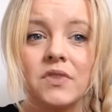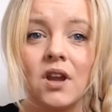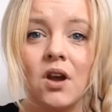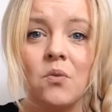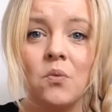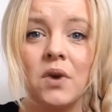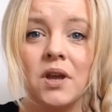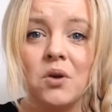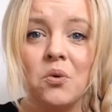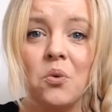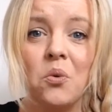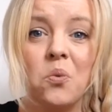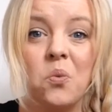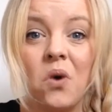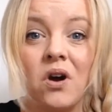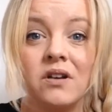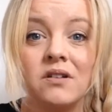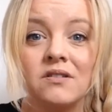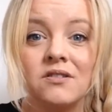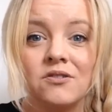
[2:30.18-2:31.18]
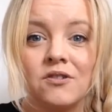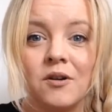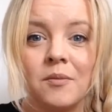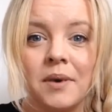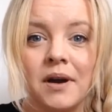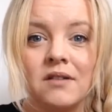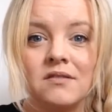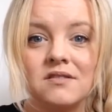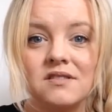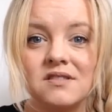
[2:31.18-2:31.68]
and we all wonder
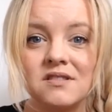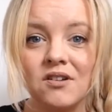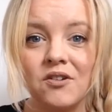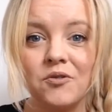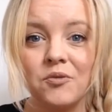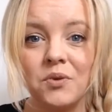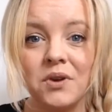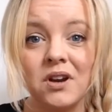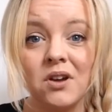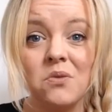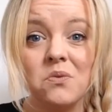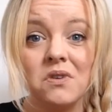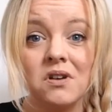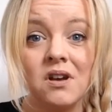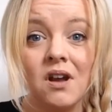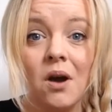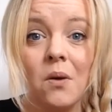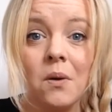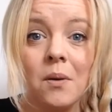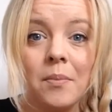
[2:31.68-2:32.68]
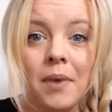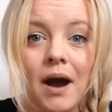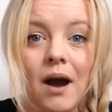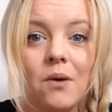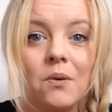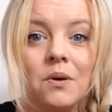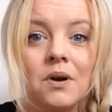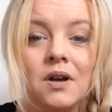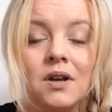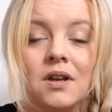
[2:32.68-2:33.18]
about stuff we don't know
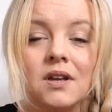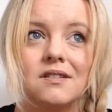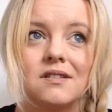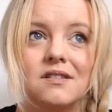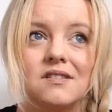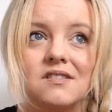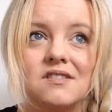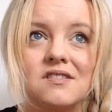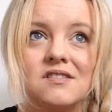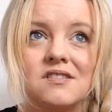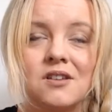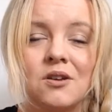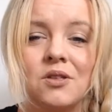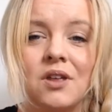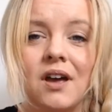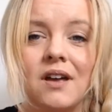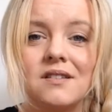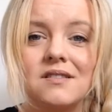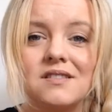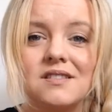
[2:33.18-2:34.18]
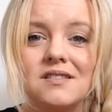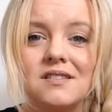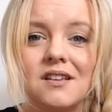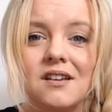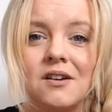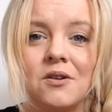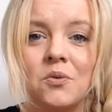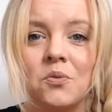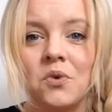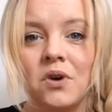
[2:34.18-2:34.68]
about. So that's
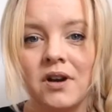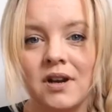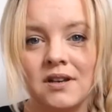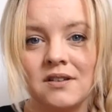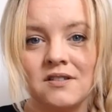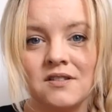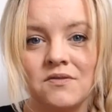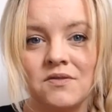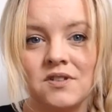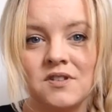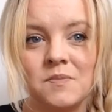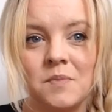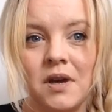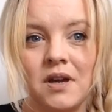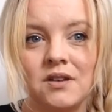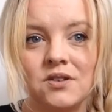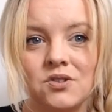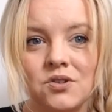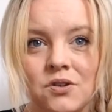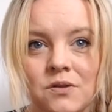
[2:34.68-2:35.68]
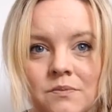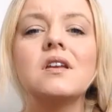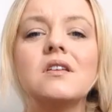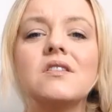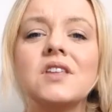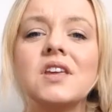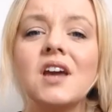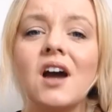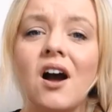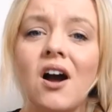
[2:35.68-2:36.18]
at one end of the spectrum. And at
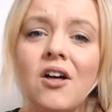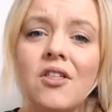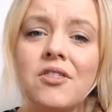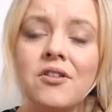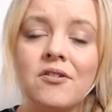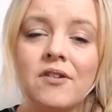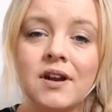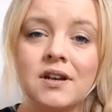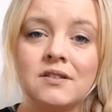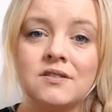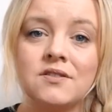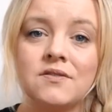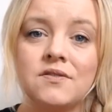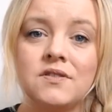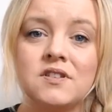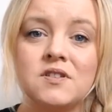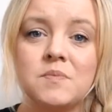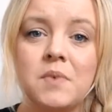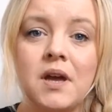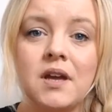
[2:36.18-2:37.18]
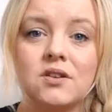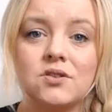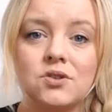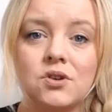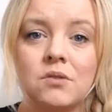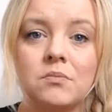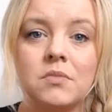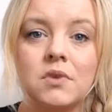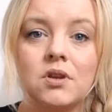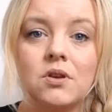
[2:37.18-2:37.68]
the other end of the
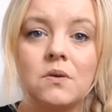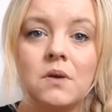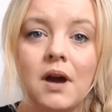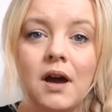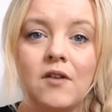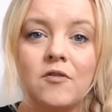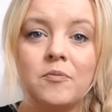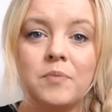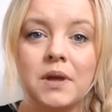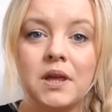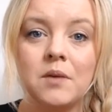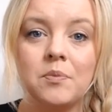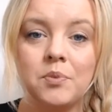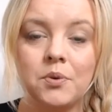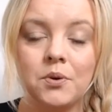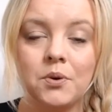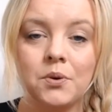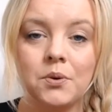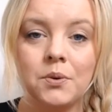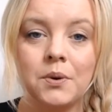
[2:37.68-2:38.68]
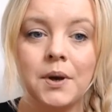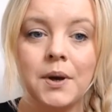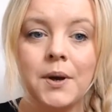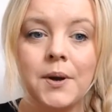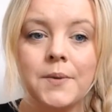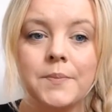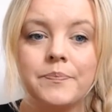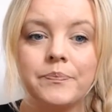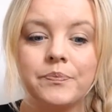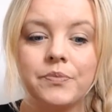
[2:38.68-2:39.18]
spectrum, you have people
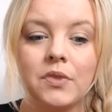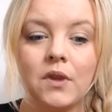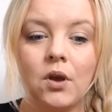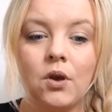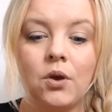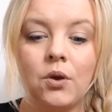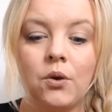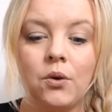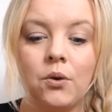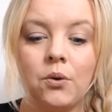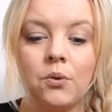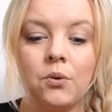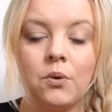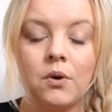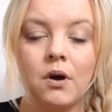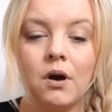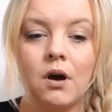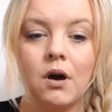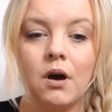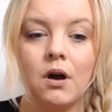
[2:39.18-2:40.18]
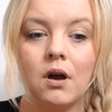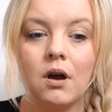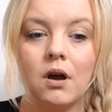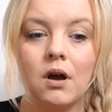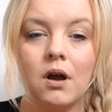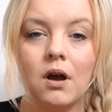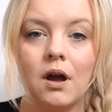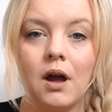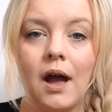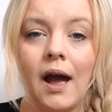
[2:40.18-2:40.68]
who
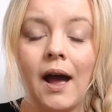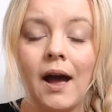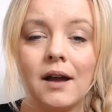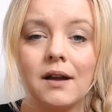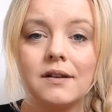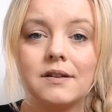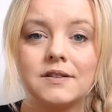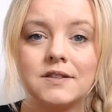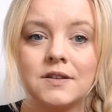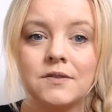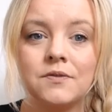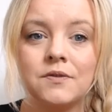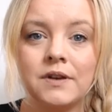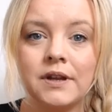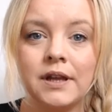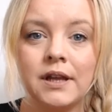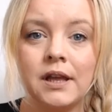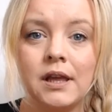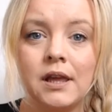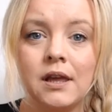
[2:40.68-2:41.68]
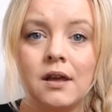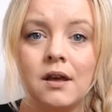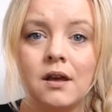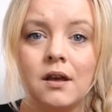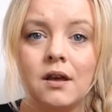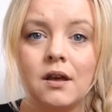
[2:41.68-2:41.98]
actively